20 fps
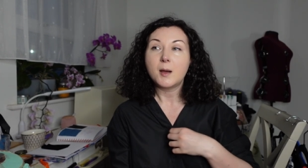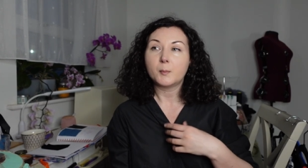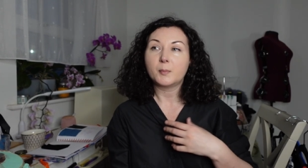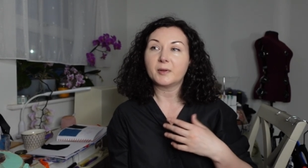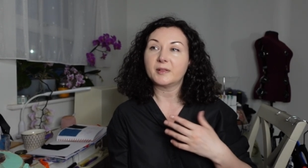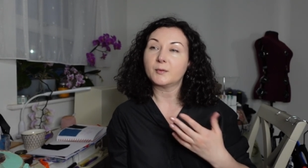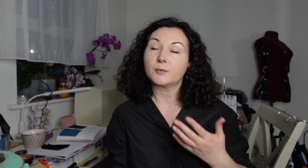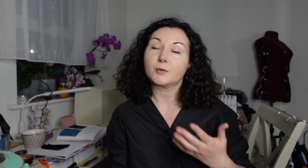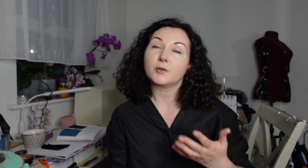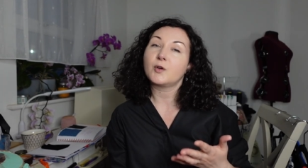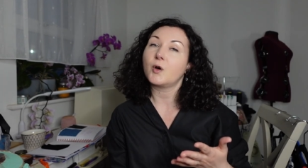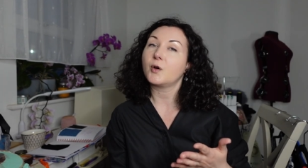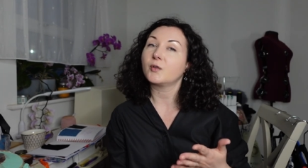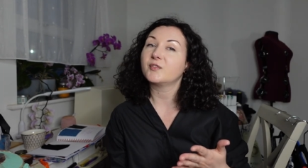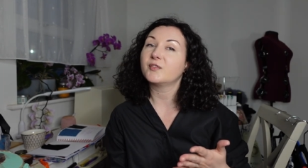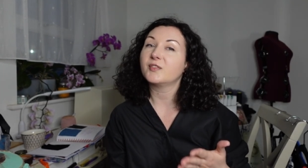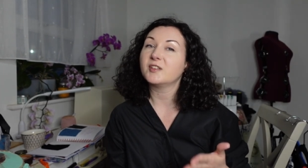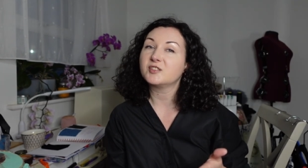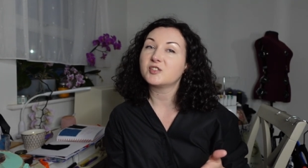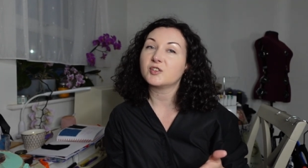but they were
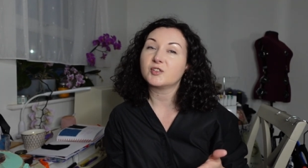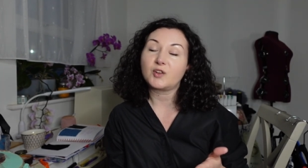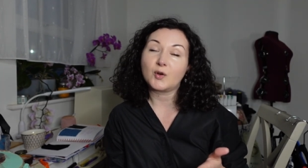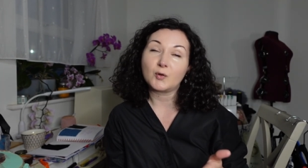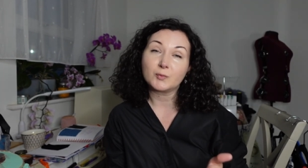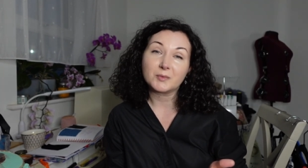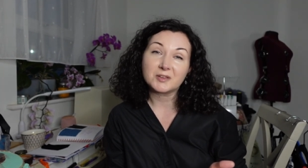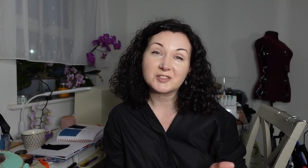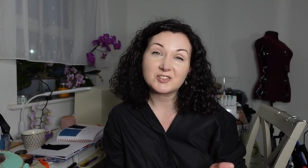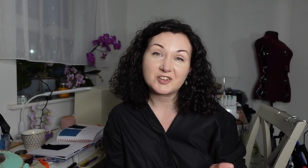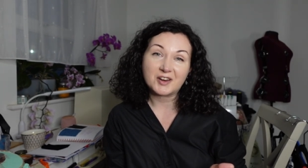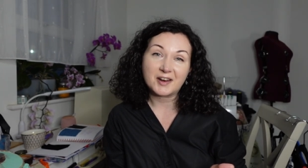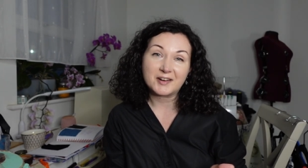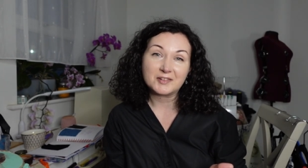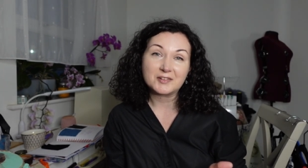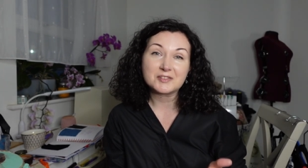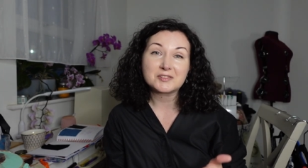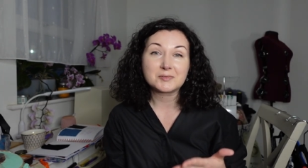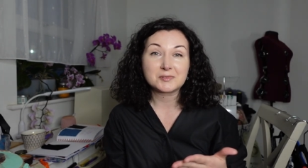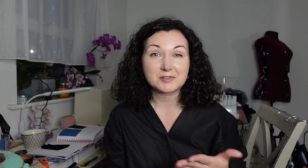not featured on my
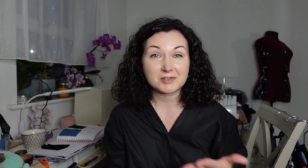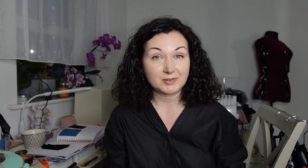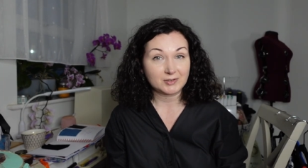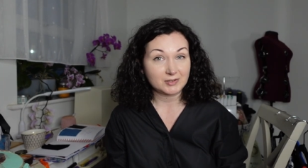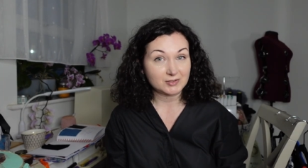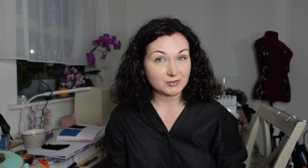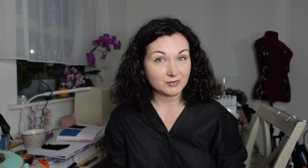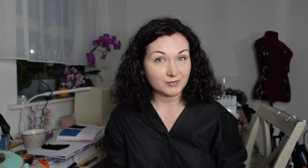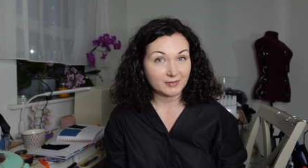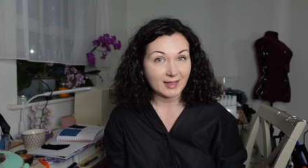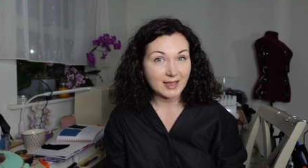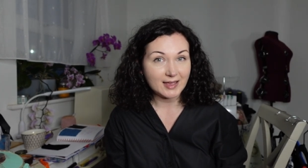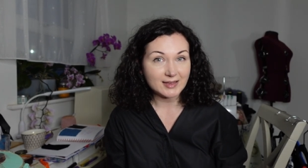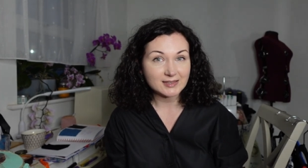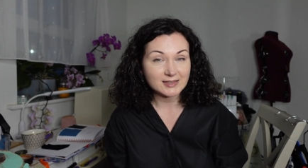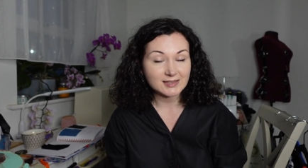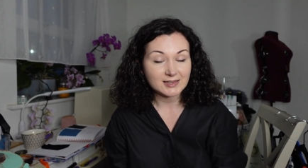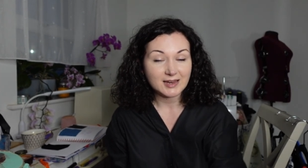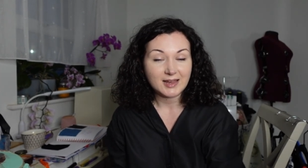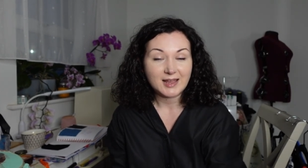channel, so I'm just going to do
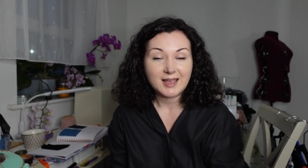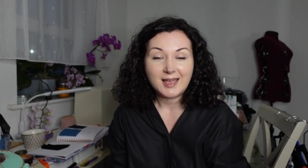that.